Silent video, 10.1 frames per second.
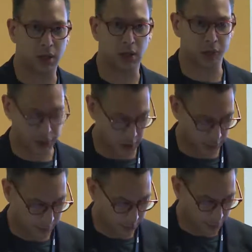a huge
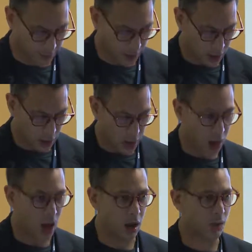thing.
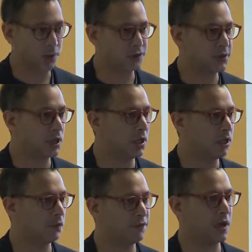We've
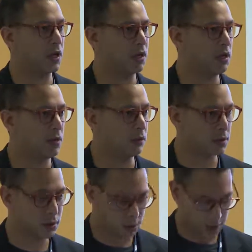seen fake
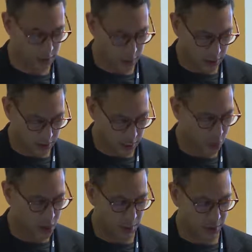news
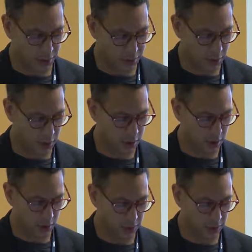all coming through.